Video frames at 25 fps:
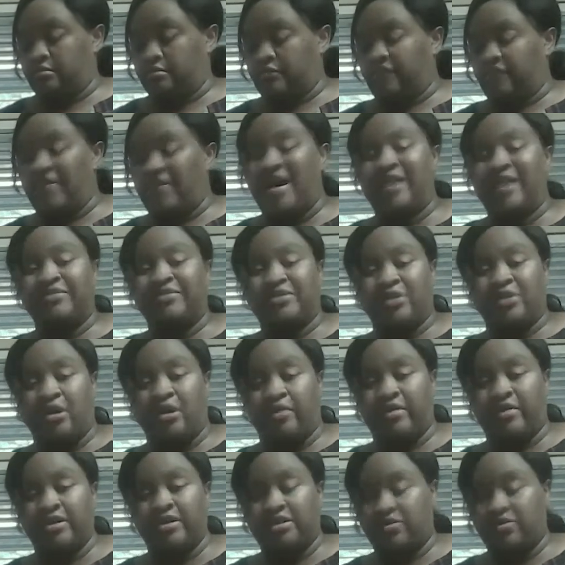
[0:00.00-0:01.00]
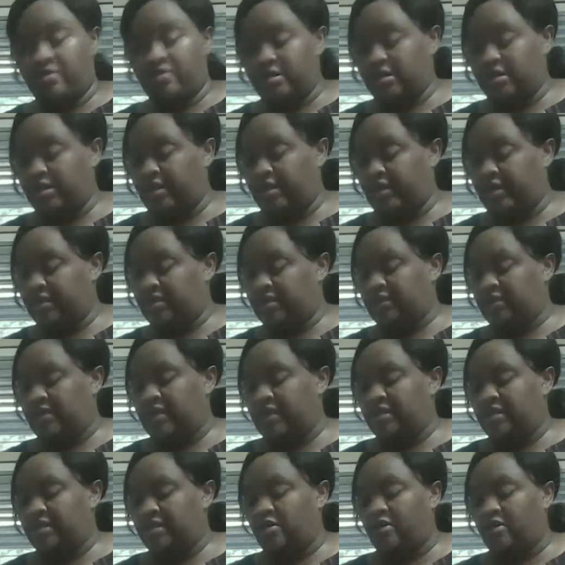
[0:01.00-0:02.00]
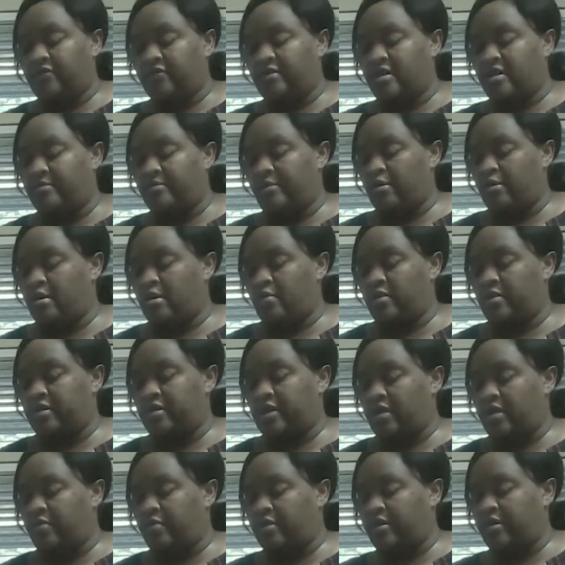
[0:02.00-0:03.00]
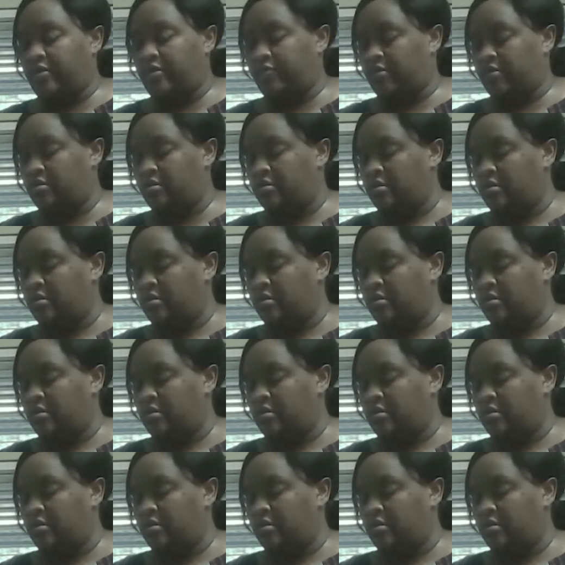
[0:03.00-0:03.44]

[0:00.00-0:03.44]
5-star restaurants, I guess, and they serve gumbo or whatnot, whatever.